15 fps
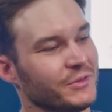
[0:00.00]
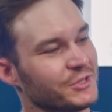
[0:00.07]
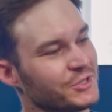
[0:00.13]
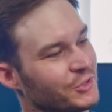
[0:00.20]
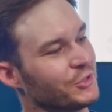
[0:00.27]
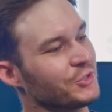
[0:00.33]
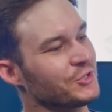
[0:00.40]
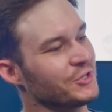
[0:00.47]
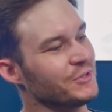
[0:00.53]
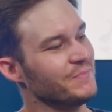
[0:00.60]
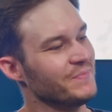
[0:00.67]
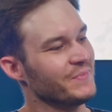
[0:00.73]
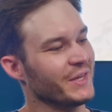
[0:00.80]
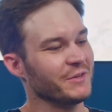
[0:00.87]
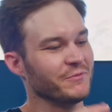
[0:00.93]
The
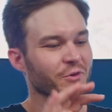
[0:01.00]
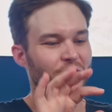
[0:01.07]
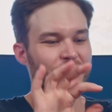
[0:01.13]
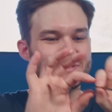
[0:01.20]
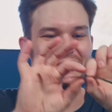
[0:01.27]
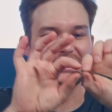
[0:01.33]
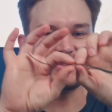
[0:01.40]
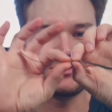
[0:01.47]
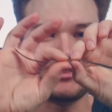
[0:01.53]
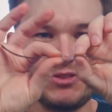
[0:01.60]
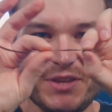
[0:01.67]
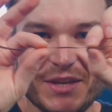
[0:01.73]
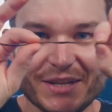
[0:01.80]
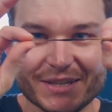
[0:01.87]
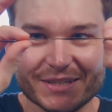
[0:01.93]
solution involves the
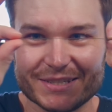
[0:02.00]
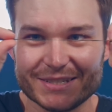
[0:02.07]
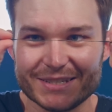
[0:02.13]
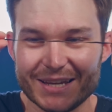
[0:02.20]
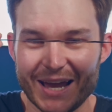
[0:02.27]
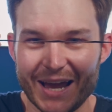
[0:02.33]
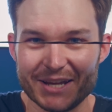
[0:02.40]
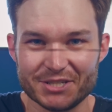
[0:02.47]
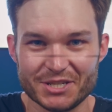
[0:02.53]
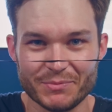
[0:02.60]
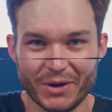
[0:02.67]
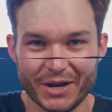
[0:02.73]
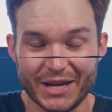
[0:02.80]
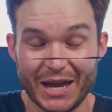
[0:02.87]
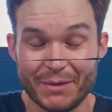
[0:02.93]
thinnest
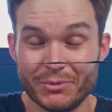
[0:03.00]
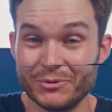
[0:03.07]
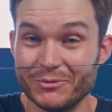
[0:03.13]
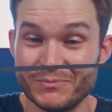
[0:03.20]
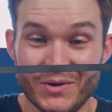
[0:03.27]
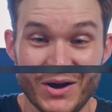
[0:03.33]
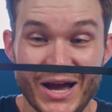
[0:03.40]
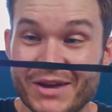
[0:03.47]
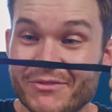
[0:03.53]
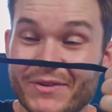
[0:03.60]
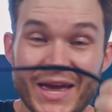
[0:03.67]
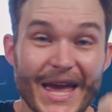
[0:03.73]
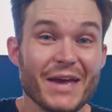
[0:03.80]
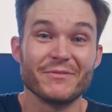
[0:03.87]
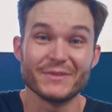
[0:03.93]
HDMI cable
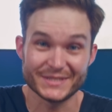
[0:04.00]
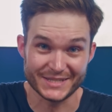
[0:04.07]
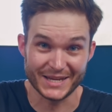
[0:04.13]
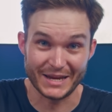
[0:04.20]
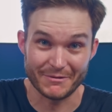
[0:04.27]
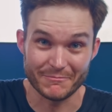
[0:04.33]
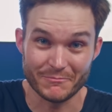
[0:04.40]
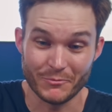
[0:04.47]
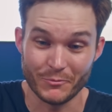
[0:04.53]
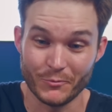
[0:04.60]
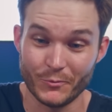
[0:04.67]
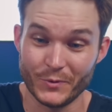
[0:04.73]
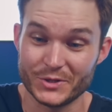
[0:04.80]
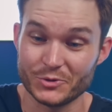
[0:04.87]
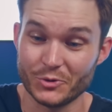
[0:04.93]
I've ever seen,
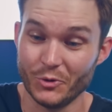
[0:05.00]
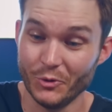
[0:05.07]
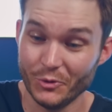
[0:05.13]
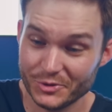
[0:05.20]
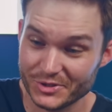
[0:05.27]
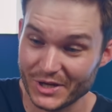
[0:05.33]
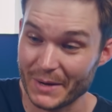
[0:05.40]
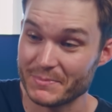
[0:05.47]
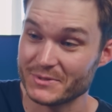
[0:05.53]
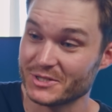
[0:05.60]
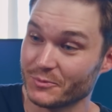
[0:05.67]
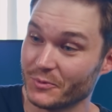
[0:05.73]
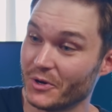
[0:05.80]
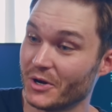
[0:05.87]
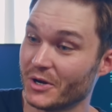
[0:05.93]
which also happens
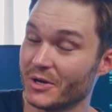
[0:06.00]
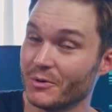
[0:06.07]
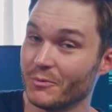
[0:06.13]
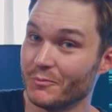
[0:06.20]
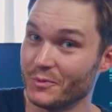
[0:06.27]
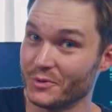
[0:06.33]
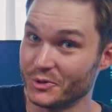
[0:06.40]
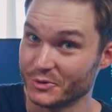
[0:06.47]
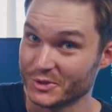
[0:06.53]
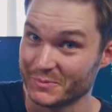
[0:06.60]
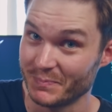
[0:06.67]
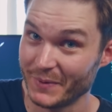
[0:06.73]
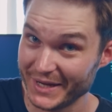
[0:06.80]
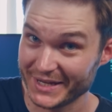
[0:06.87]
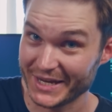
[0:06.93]
to work with
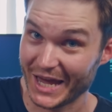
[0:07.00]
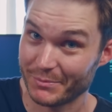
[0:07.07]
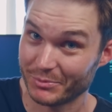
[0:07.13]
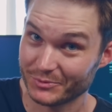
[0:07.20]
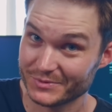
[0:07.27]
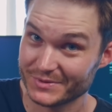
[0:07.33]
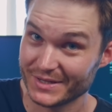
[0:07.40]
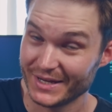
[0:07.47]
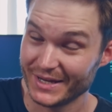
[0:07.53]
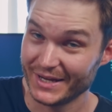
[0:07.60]
USB cables.